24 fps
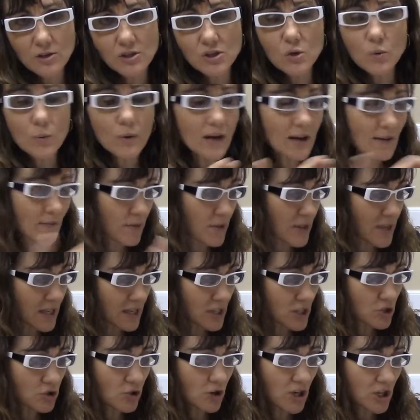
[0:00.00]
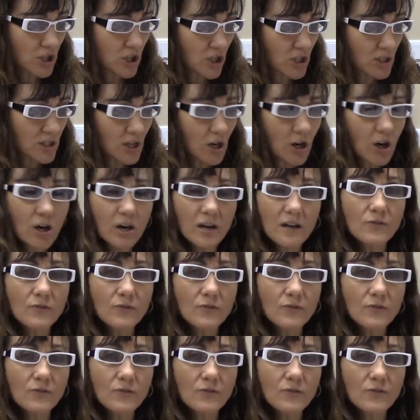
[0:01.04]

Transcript: So whatever the instructions are,